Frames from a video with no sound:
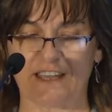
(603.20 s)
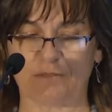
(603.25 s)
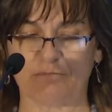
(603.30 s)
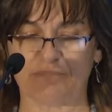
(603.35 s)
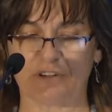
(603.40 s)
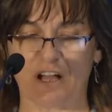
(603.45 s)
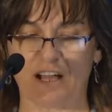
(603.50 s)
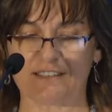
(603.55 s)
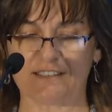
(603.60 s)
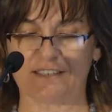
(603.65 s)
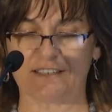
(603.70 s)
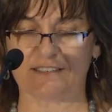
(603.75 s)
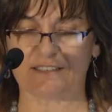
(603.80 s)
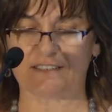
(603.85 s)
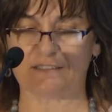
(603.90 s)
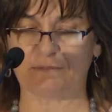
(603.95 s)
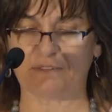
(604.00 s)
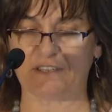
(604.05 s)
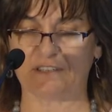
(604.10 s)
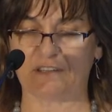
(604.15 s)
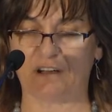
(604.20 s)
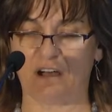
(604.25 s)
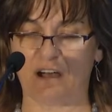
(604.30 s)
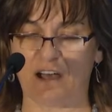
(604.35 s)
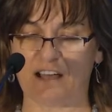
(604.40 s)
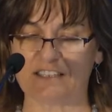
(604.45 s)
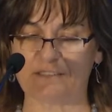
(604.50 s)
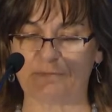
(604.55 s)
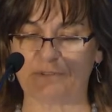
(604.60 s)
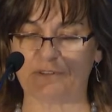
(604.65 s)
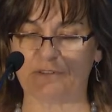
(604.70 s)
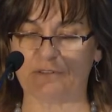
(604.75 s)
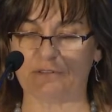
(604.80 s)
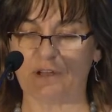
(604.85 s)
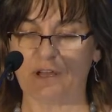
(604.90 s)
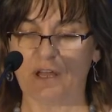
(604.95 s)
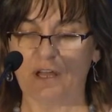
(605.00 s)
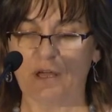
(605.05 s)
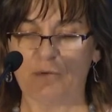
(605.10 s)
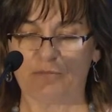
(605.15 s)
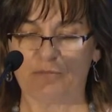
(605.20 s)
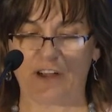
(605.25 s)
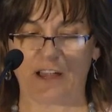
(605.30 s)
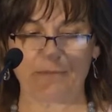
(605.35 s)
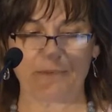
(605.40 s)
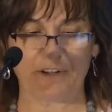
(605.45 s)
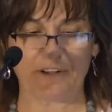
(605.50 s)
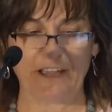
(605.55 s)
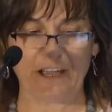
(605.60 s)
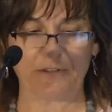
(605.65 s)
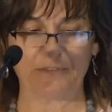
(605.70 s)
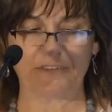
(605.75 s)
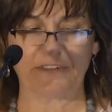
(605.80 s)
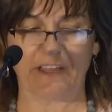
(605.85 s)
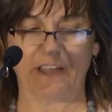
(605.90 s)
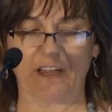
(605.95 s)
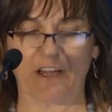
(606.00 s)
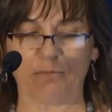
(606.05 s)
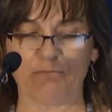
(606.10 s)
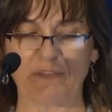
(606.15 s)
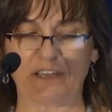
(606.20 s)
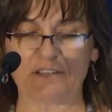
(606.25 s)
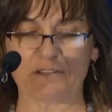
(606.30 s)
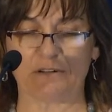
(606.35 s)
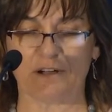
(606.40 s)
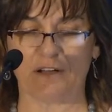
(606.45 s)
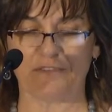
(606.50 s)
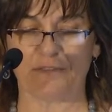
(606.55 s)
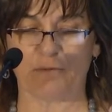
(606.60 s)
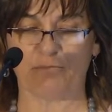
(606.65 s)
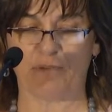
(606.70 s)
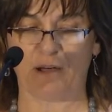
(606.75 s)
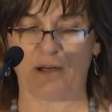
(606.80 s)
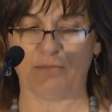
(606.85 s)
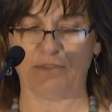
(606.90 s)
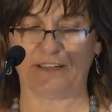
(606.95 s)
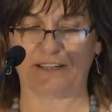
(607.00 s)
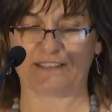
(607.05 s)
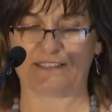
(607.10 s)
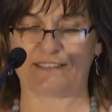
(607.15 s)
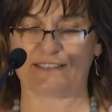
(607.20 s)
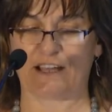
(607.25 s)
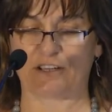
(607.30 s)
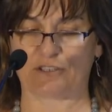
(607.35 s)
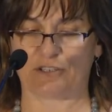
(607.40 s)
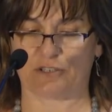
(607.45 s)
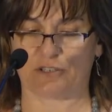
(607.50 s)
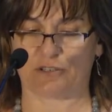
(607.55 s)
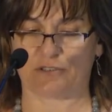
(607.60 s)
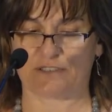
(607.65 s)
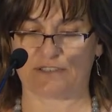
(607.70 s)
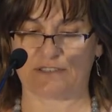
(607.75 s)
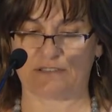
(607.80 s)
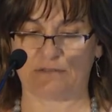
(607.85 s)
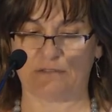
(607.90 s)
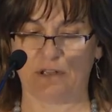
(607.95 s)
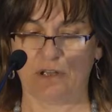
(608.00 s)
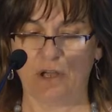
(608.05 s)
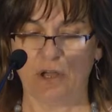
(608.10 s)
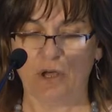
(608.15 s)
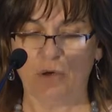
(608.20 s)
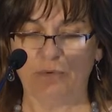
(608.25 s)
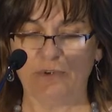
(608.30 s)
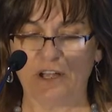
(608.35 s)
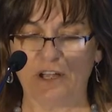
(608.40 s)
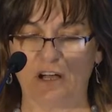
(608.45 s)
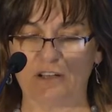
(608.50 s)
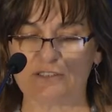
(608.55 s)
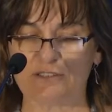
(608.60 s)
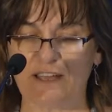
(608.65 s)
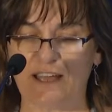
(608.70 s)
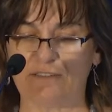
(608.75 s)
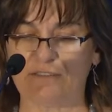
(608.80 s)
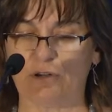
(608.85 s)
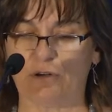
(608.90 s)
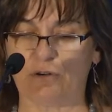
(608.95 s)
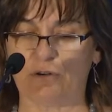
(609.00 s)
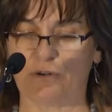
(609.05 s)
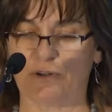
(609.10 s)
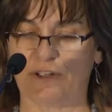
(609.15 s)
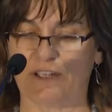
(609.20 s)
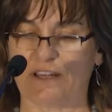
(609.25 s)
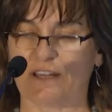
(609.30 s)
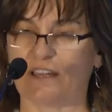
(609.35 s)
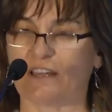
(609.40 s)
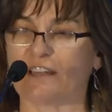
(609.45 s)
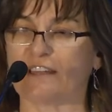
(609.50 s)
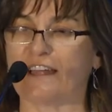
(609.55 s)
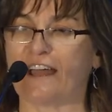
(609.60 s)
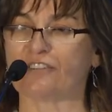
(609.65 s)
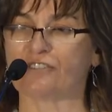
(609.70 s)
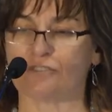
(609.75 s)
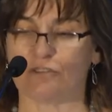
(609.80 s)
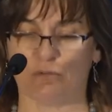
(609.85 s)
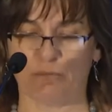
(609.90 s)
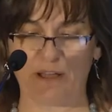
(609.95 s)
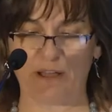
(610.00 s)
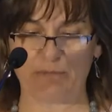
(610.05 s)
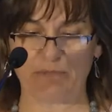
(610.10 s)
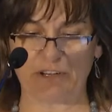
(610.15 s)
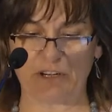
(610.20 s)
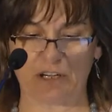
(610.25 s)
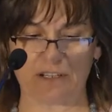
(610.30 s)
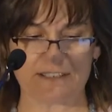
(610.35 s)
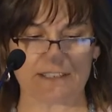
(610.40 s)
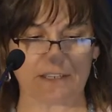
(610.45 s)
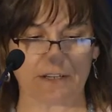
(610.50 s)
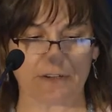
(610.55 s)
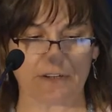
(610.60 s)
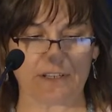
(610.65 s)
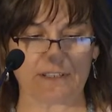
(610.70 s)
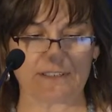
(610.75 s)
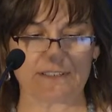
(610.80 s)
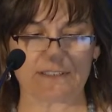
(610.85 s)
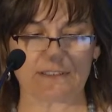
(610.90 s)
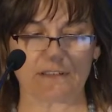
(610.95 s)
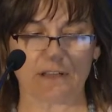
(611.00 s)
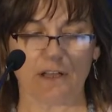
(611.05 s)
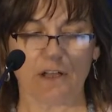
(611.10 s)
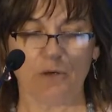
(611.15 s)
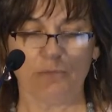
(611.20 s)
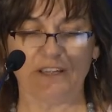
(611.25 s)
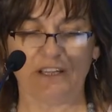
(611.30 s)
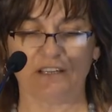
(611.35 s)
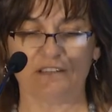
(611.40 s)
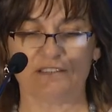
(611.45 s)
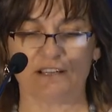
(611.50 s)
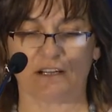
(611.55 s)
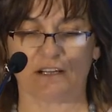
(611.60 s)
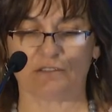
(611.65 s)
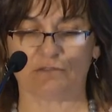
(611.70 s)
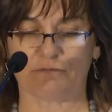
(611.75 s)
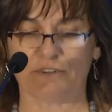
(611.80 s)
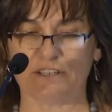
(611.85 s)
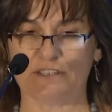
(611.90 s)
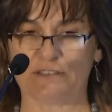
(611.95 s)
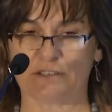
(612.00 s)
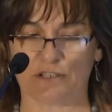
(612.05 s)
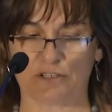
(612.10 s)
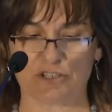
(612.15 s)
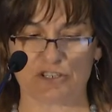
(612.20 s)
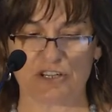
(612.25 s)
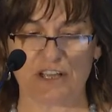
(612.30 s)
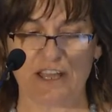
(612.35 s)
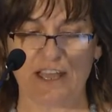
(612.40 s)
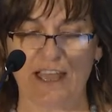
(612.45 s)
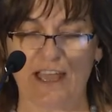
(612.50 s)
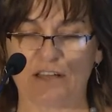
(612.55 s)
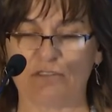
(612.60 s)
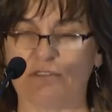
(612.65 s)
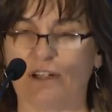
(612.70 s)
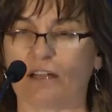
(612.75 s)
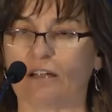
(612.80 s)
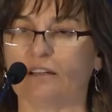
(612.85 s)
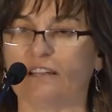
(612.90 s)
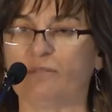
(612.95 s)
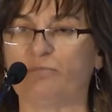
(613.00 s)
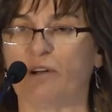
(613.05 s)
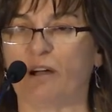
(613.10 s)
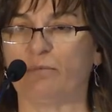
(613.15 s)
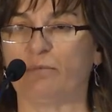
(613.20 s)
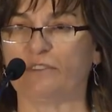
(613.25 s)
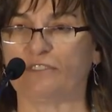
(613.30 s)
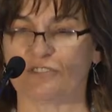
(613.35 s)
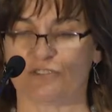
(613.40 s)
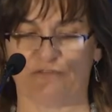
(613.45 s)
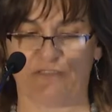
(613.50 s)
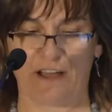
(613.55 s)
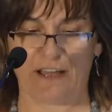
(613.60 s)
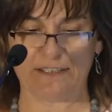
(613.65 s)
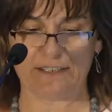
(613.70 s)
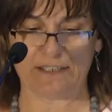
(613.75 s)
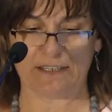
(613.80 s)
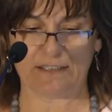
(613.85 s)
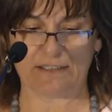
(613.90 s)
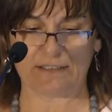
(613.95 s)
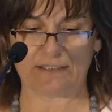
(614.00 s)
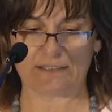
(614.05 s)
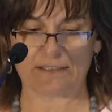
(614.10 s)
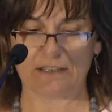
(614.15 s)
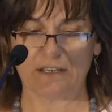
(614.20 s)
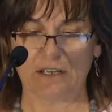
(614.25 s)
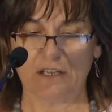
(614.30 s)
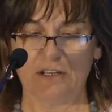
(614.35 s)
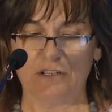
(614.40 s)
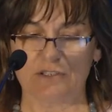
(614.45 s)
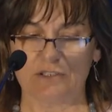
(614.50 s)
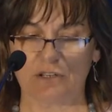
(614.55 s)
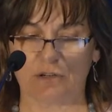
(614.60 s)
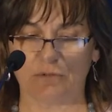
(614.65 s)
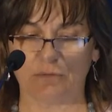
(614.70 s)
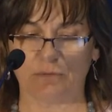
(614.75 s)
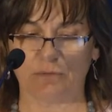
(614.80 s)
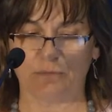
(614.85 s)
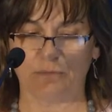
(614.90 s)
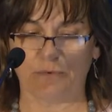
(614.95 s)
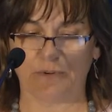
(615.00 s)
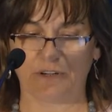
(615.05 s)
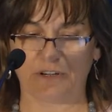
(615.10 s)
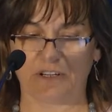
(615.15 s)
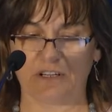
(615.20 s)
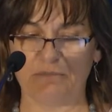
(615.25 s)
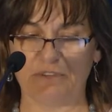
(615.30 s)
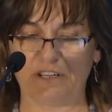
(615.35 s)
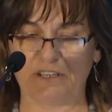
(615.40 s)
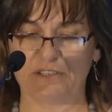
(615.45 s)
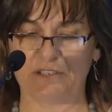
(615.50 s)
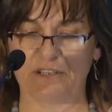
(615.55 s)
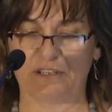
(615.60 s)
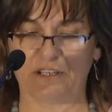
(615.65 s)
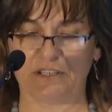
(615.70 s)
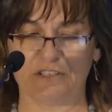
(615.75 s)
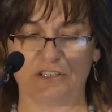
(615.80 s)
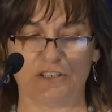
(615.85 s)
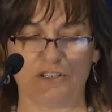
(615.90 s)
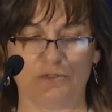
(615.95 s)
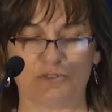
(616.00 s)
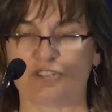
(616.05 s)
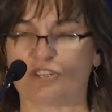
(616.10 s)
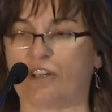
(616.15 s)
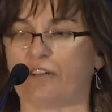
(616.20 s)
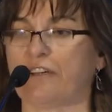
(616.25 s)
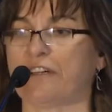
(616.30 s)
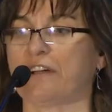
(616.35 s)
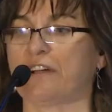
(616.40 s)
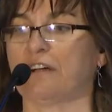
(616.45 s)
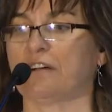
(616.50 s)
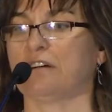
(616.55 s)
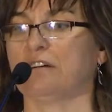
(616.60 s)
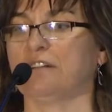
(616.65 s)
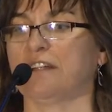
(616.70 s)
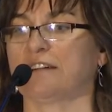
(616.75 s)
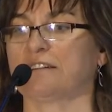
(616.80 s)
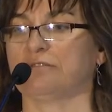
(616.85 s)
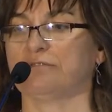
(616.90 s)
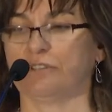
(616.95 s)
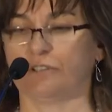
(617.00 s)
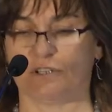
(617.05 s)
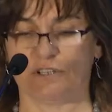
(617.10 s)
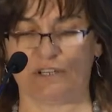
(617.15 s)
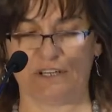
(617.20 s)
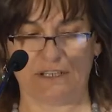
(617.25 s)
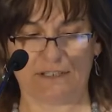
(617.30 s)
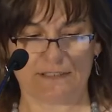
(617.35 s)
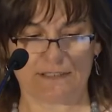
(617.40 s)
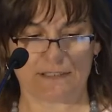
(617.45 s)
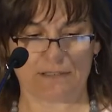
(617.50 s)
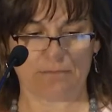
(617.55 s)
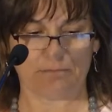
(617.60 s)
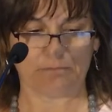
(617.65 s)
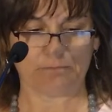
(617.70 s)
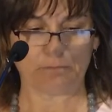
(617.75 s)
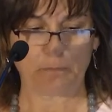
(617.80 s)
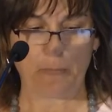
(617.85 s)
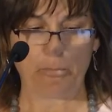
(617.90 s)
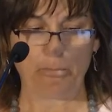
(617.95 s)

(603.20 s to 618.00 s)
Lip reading: and processes within the hospital, primary health care, mental health, and public sectors. We also have co-created a national webinar series. We conduct research and regularly publish findings, so we're committed to continue sharing our collective learnings.